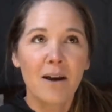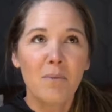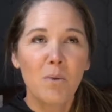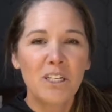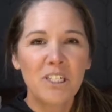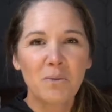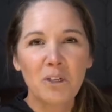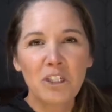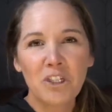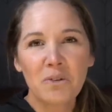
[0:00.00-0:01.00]
we just
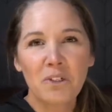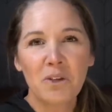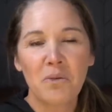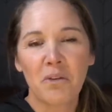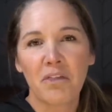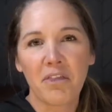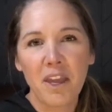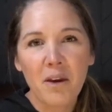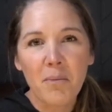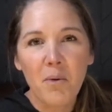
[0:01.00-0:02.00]
want you to
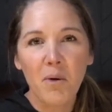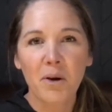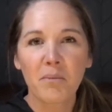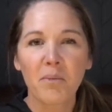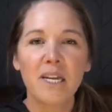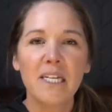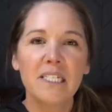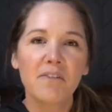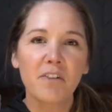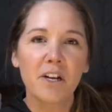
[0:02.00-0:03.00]
think more, bring
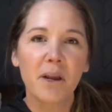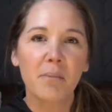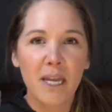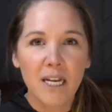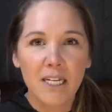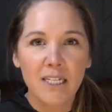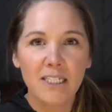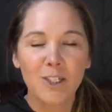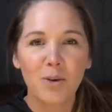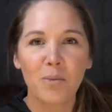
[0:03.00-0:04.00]
different
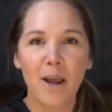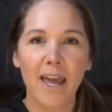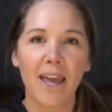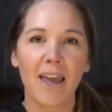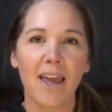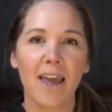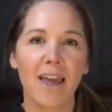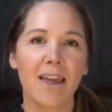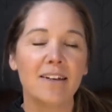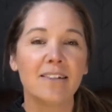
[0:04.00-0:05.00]
opinions your way,
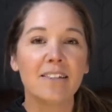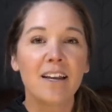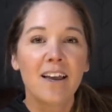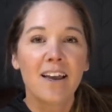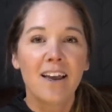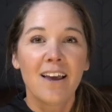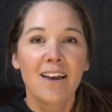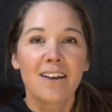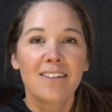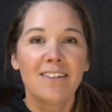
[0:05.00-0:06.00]
and
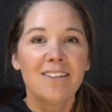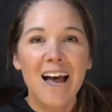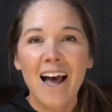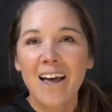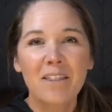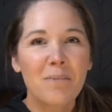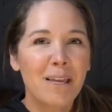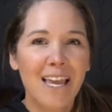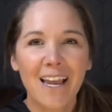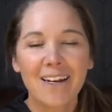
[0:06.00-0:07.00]
not the
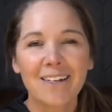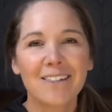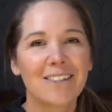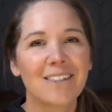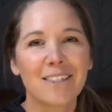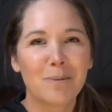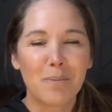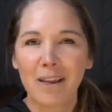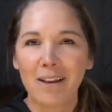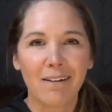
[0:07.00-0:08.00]
mechanics and
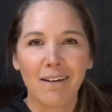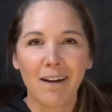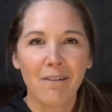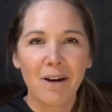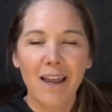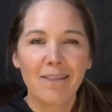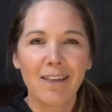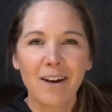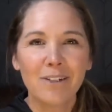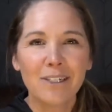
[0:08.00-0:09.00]
spin, right?
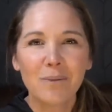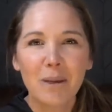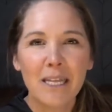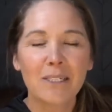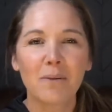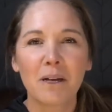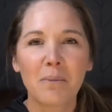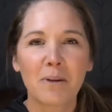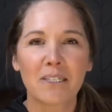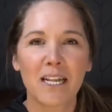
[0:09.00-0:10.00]
That'll just be like
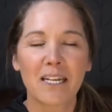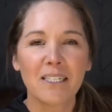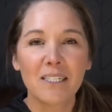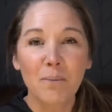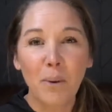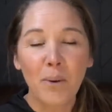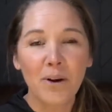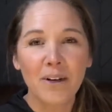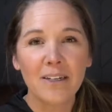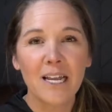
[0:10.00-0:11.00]
20%, and it's
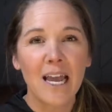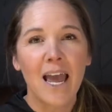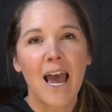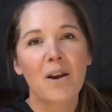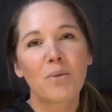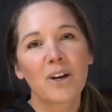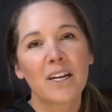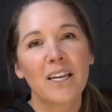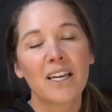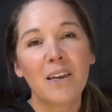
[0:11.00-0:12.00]
important, and we're
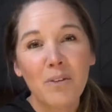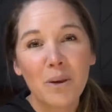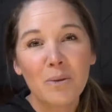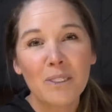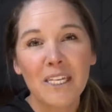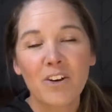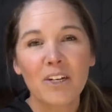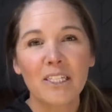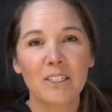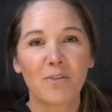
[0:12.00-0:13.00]
gonna give you
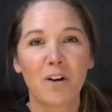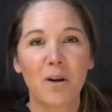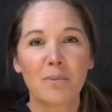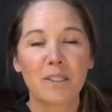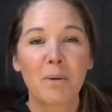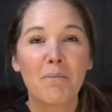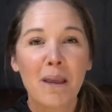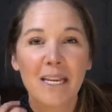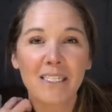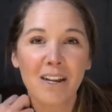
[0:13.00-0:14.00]
secrets from some
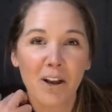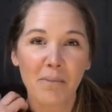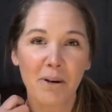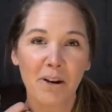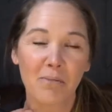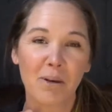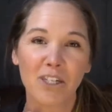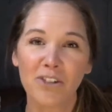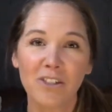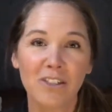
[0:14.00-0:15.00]
amazing All-American
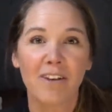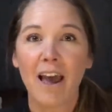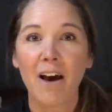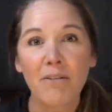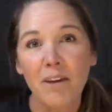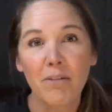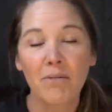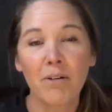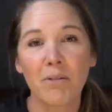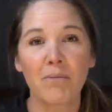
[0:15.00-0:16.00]
pitchers of how they
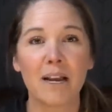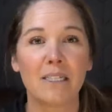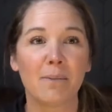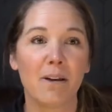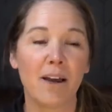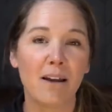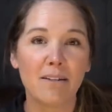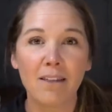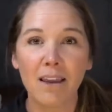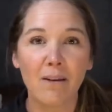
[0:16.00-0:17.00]
throw their rise ball,
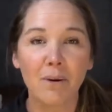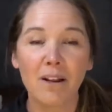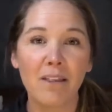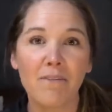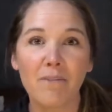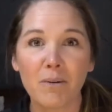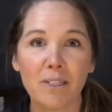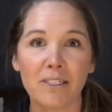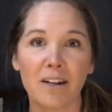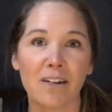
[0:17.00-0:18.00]
what did they
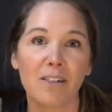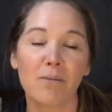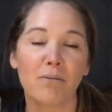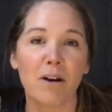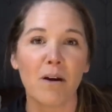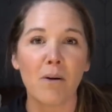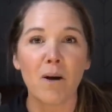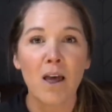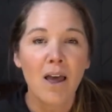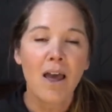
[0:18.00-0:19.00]
focus on to
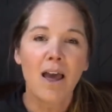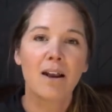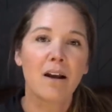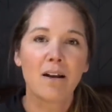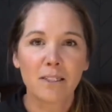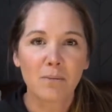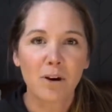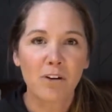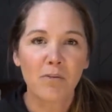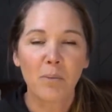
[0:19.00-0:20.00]
throw an awesome
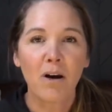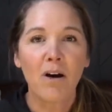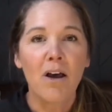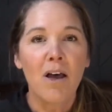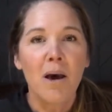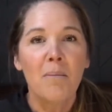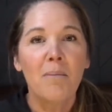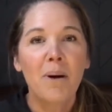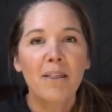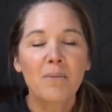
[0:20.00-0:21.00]
curveball.
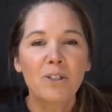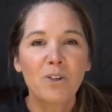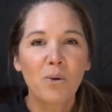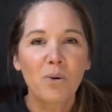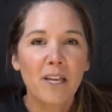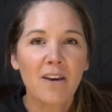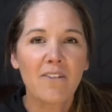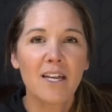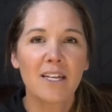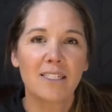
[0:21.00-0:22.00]
But the majority of
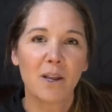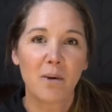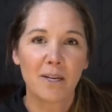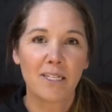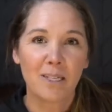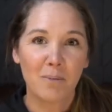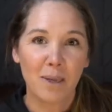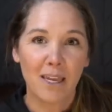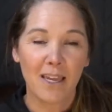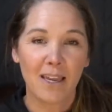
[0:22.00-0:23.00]
it is going to
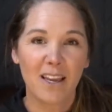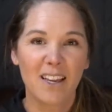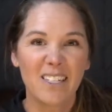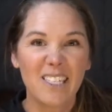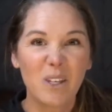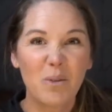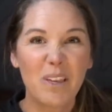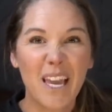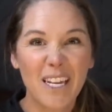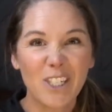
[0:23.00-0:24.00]
be to
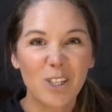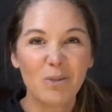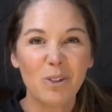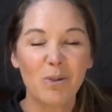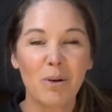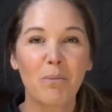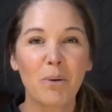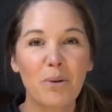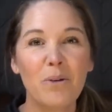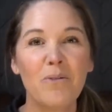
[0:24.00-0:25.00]
get you to
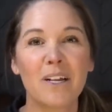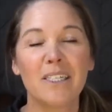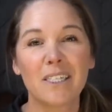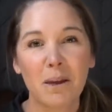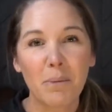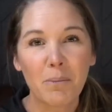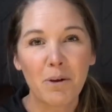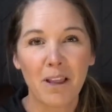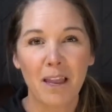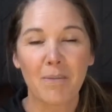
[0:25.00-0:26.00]
improve and step up
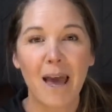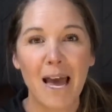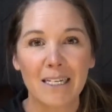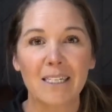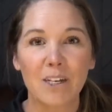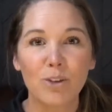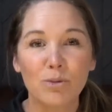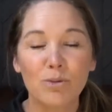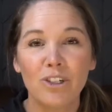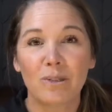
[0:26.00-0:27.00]
your game as a
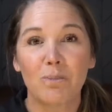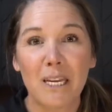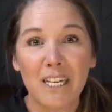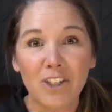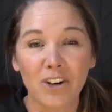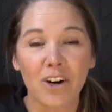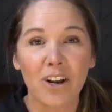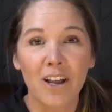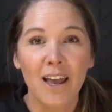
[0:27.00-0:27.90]
true just pitcher.